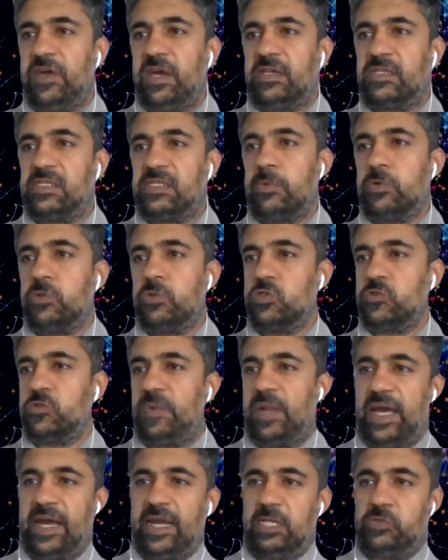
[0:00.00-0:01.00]
that some of those
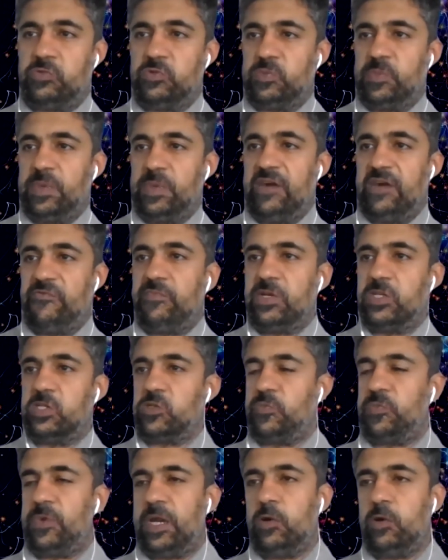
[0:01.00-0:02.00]
plans, which may have been
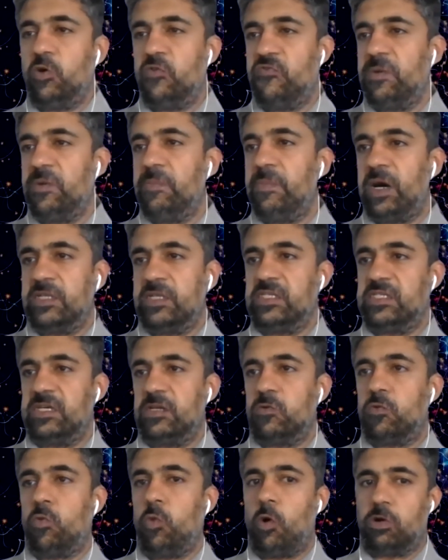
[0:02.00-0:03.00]
spread over months
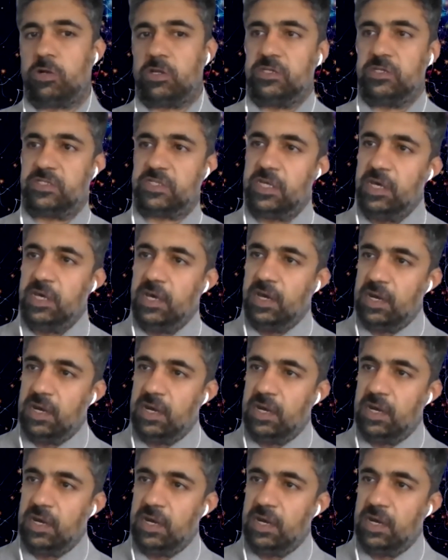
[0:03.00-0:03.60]
and quarters,